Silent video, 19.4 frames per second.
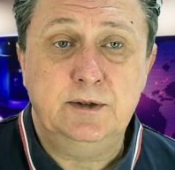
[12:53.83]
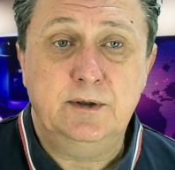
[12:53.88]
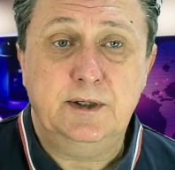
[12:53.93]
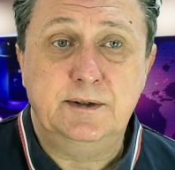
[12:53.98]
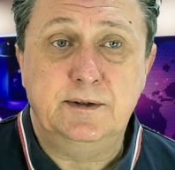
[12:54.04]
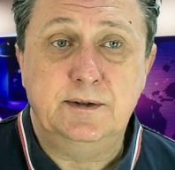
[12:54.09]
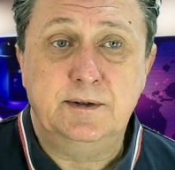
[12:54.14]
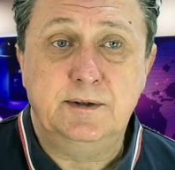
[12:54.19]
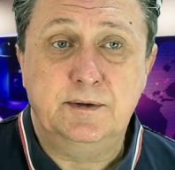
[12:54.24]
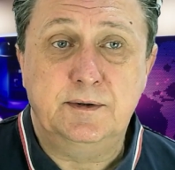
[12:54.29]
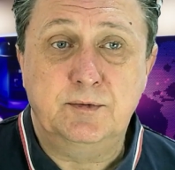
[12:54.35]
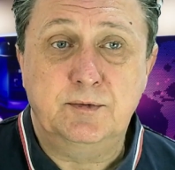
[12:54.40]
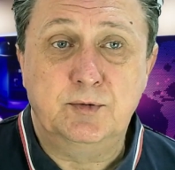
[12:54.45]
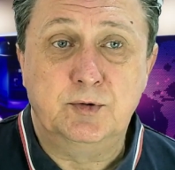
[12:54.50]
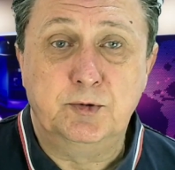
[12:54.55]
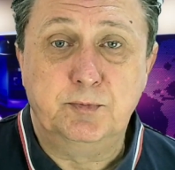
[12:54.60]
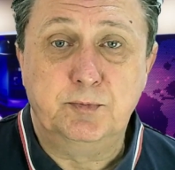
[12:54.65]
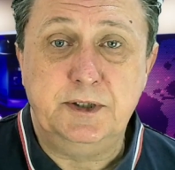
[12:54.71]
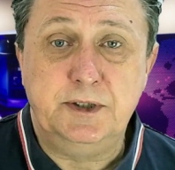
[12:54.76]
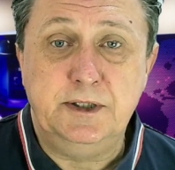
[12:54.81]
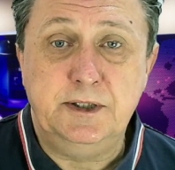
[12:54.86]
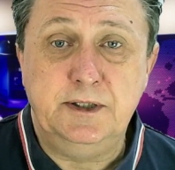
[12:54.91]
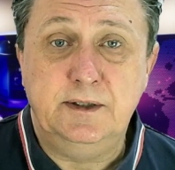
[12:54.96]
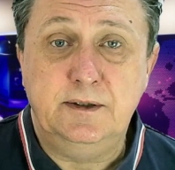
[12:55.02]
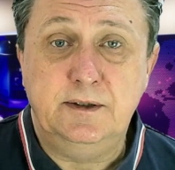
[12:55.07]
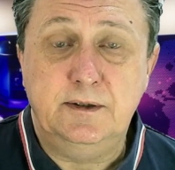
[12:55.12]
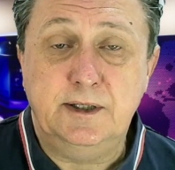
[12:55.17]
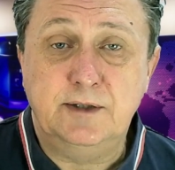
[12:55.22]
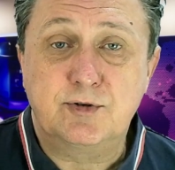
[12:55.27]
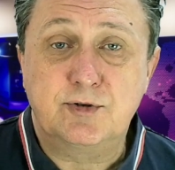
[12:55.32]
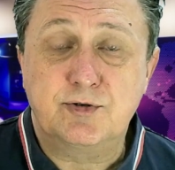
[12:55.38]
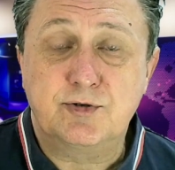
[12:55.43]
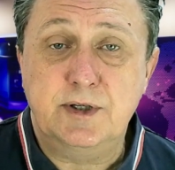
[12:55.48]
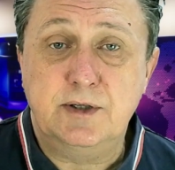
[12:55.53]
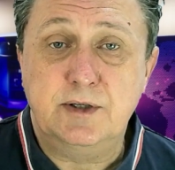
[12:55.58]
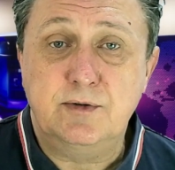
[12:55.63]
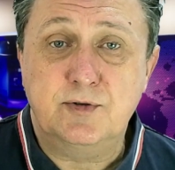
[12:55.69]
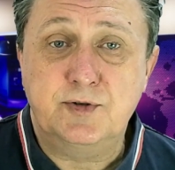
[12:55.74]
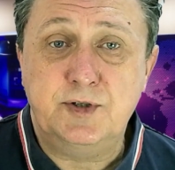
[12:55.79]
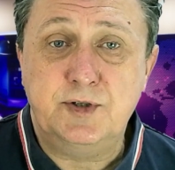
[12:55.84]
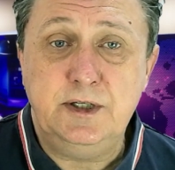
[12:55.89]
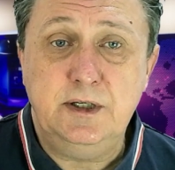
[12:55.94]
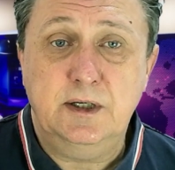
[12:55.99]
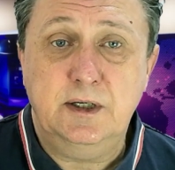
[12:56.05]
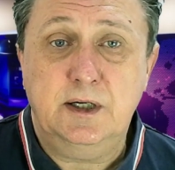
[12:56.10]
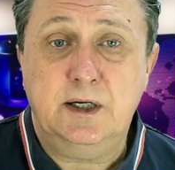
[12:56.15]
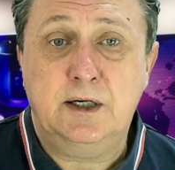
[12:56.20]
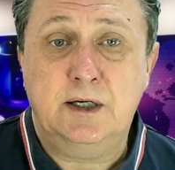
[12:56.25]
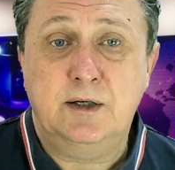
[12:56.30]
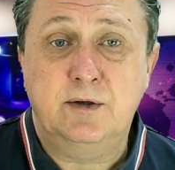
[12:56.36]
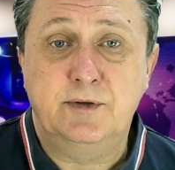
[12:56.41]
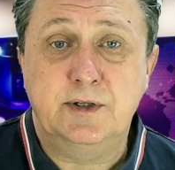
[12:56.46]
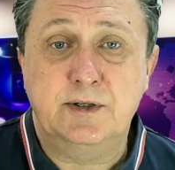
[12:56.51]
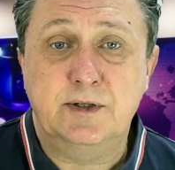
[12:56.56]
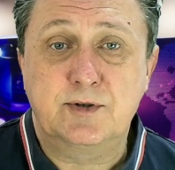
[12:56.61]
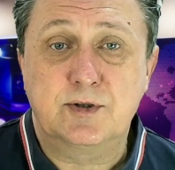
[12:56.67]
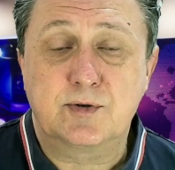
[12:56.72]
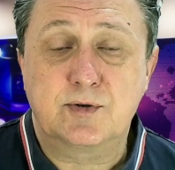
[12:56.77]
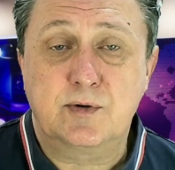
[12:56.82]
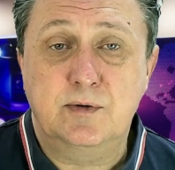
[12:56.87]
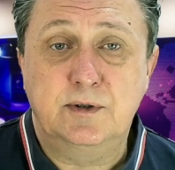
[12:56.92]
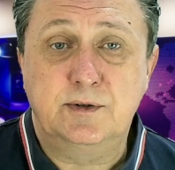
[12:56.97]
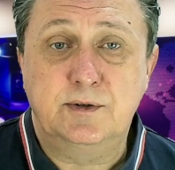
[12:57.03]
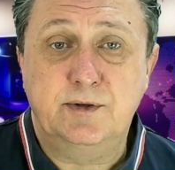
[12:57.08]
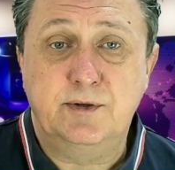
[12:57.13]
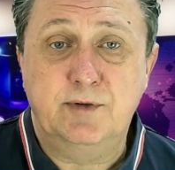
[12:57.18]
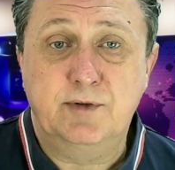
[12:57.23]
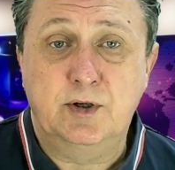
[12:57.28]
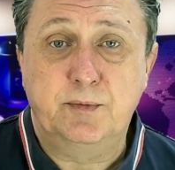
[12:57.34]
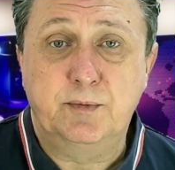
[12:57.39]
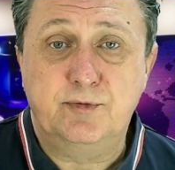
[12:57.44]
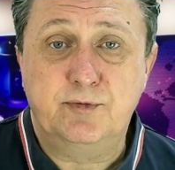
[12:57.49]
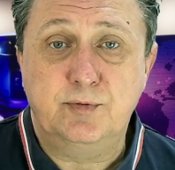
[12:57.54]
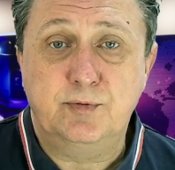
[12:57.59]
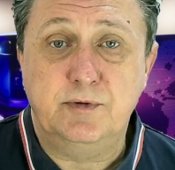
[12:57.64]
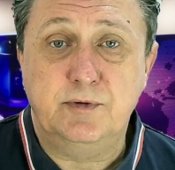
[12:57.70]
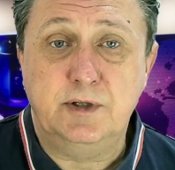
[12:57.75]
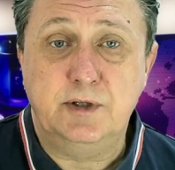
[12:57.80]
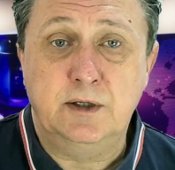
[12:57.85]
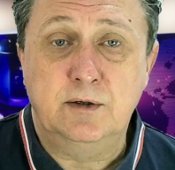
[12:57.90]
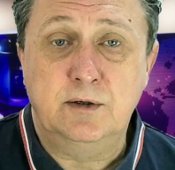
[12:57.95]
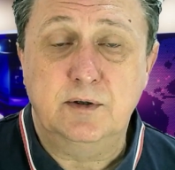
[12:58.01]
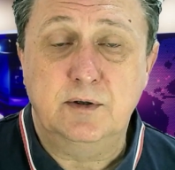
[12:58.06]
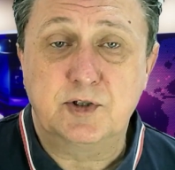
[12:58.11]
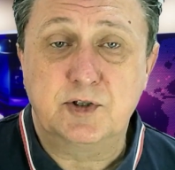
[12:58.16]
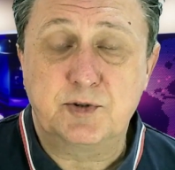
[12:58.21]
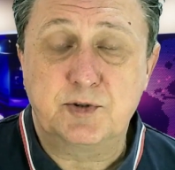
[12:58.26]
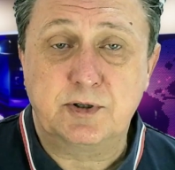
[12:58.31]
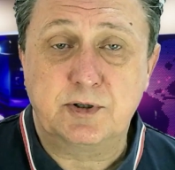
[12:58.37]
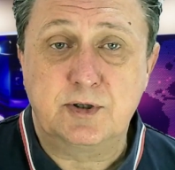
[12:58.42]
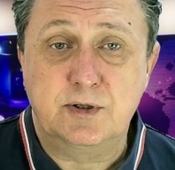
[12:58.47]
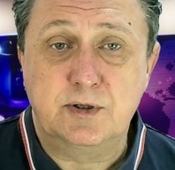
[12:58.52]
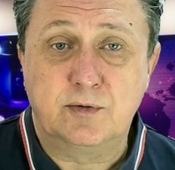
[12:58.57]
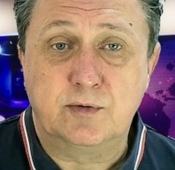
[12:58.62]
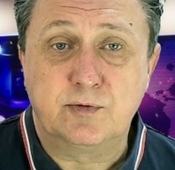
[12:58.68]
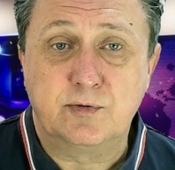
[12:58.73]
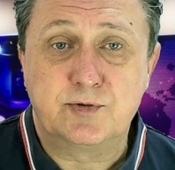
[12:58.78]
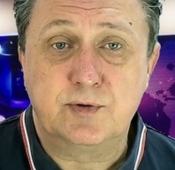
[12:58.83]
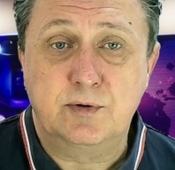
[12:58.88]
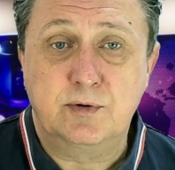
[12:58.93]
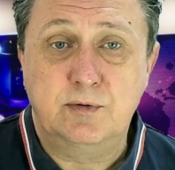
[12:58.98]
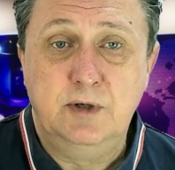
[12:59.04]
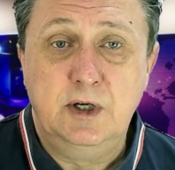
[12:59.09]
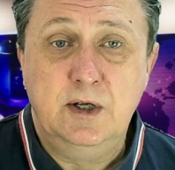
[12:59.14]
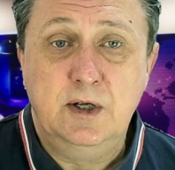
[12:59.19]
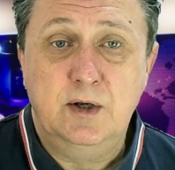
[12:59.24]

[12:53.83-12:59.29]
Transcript: and it will be interesting to see how this is going to develop through the year, and especially also